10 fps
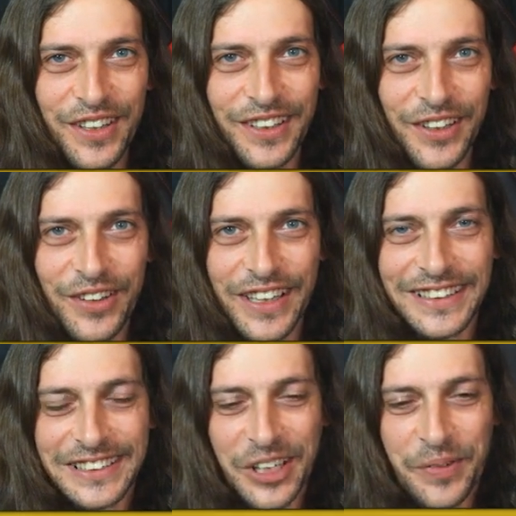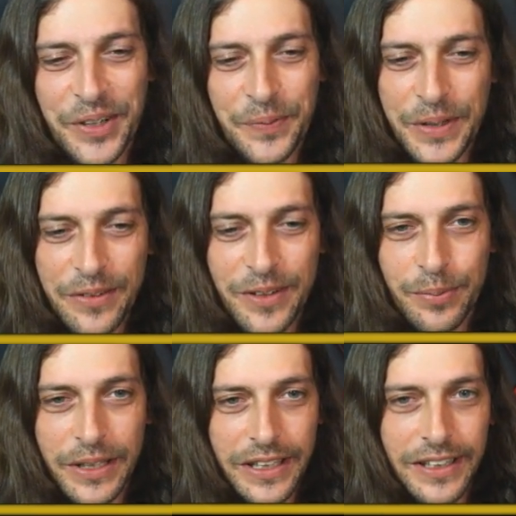go ahead and jump into
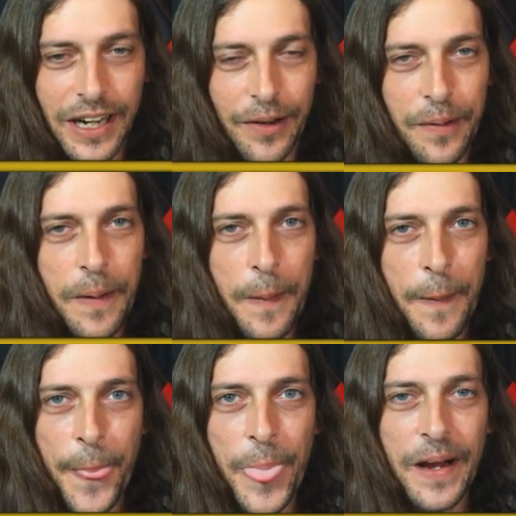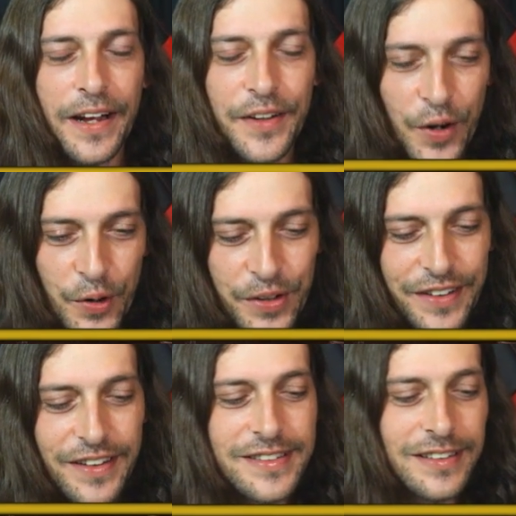PvP. Now, I know that
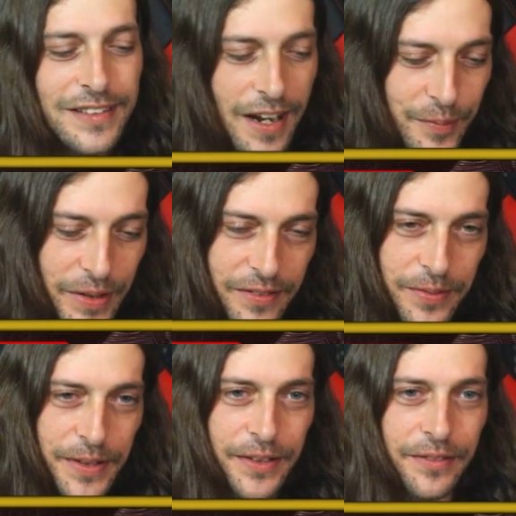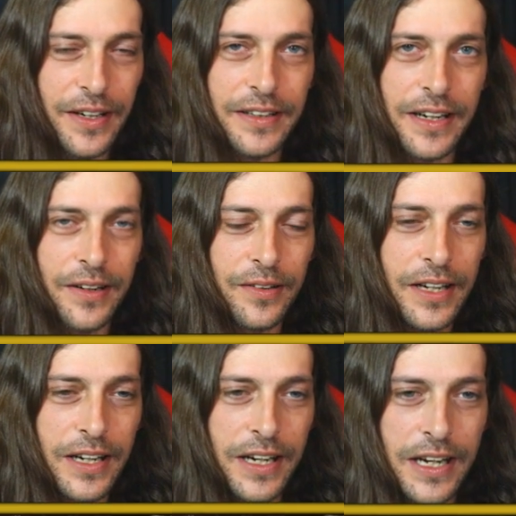there's a lot of mixed feeling right now,
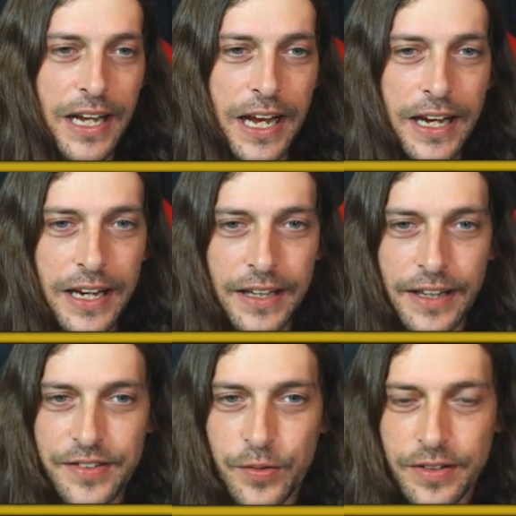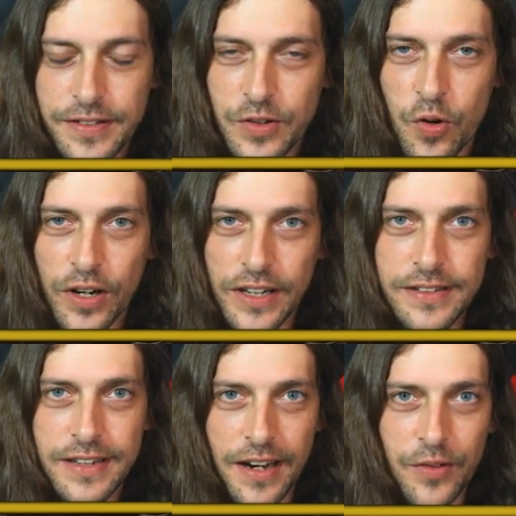and that's where the score
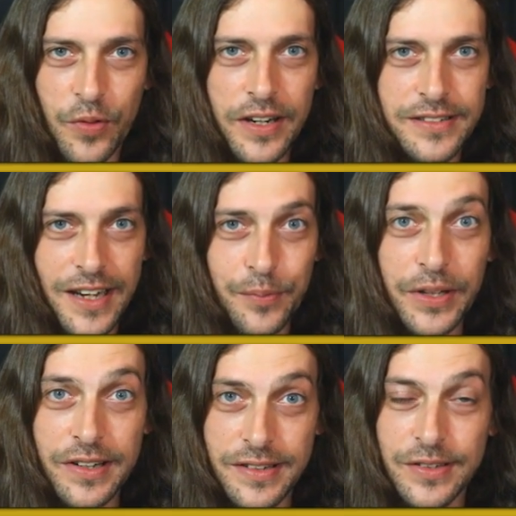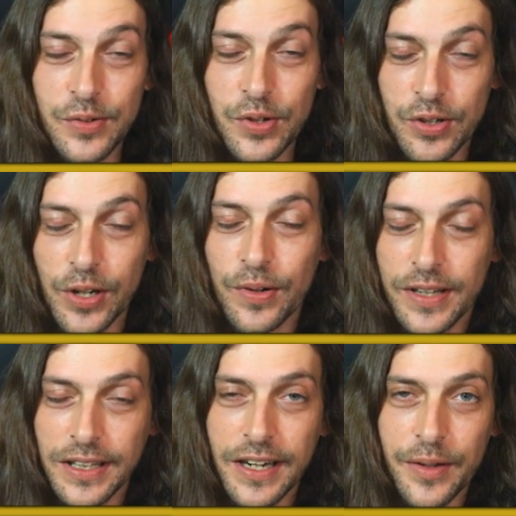is kind of where it's at, because I do agree with a
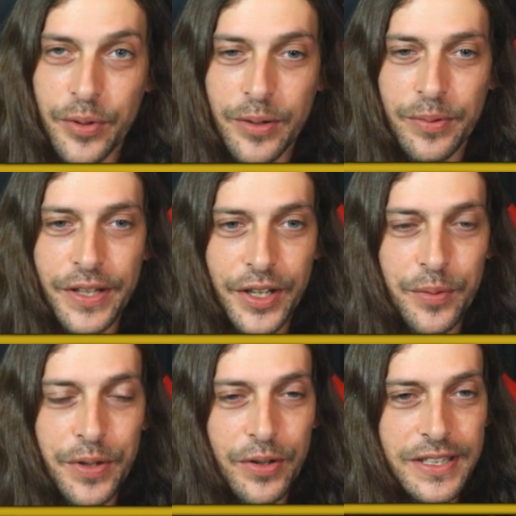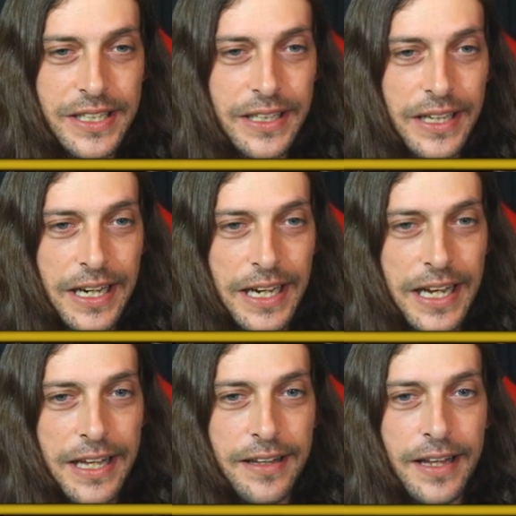lot of the people in the community
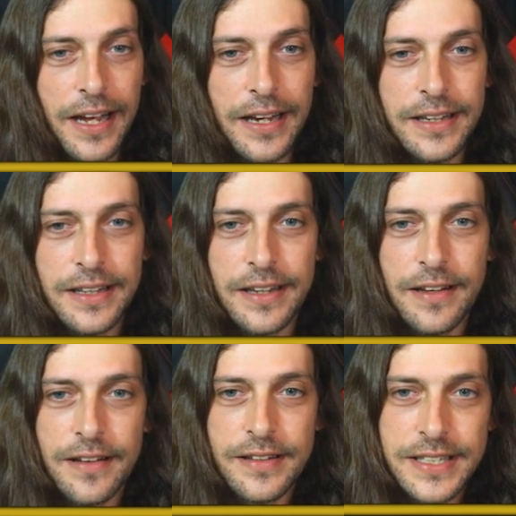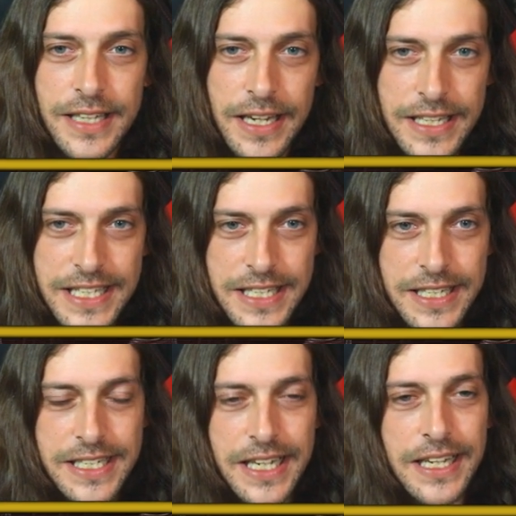that the
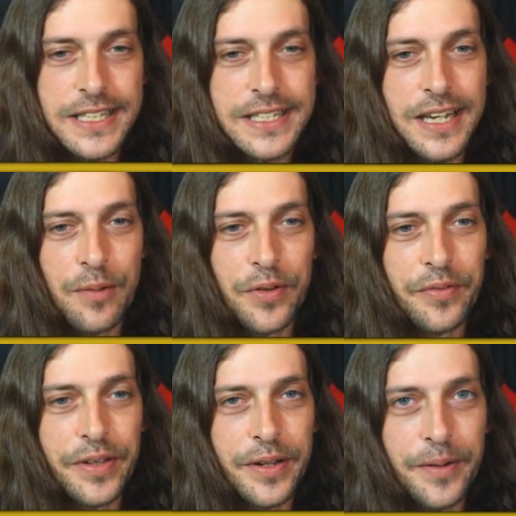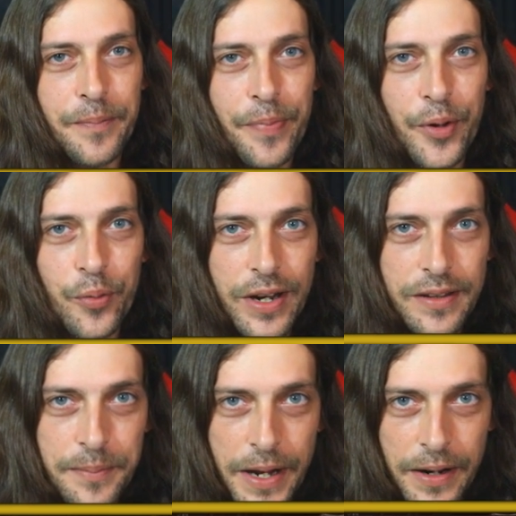stasis and some of the way
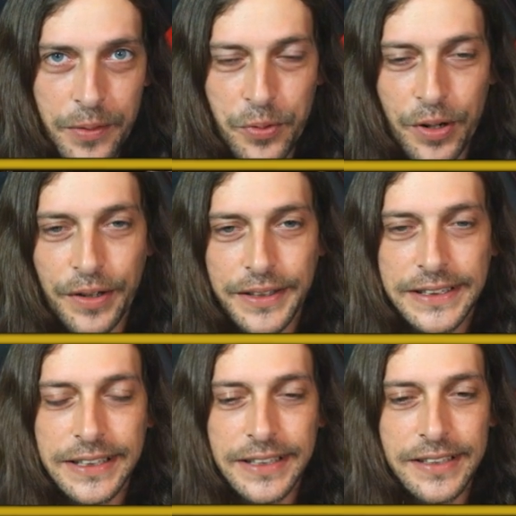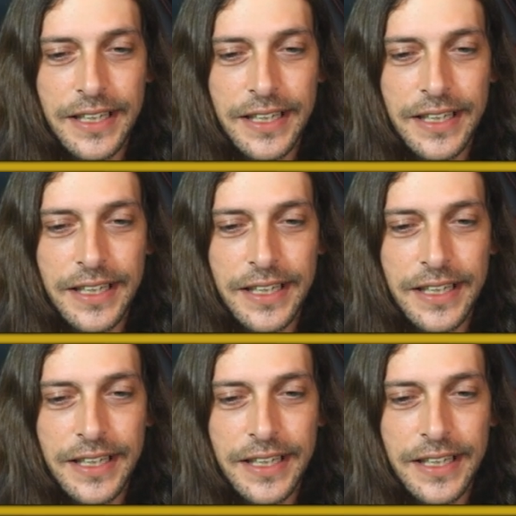the meta works, and